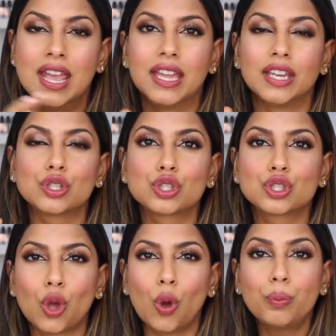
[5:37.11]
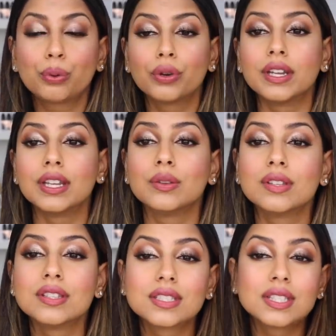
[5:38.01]
It is so pretty. You
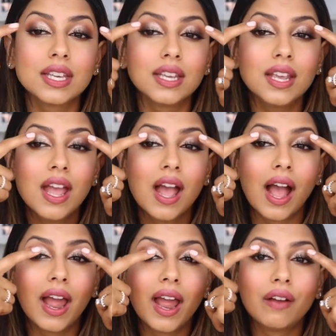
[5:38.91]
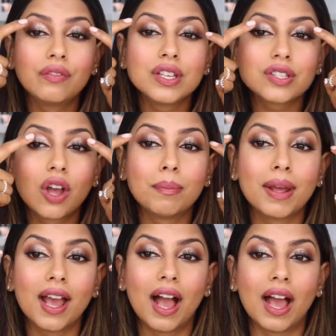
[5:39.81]
can see I have this on
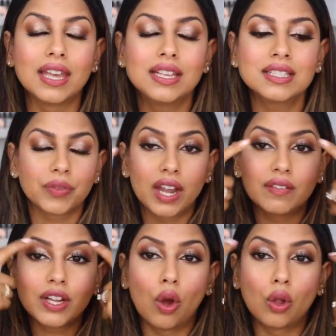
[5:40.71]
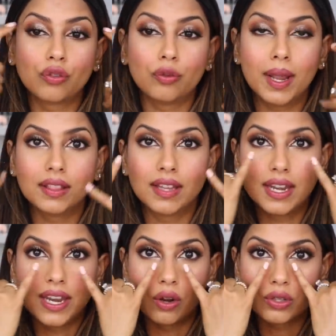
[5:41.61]
my eyes, kind of like all over my lid
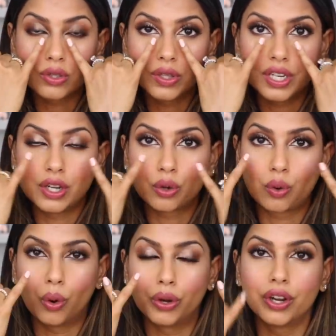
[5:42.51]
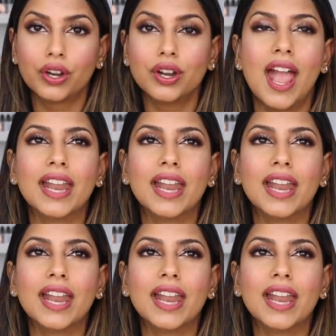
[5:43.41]
and also in the inner corner.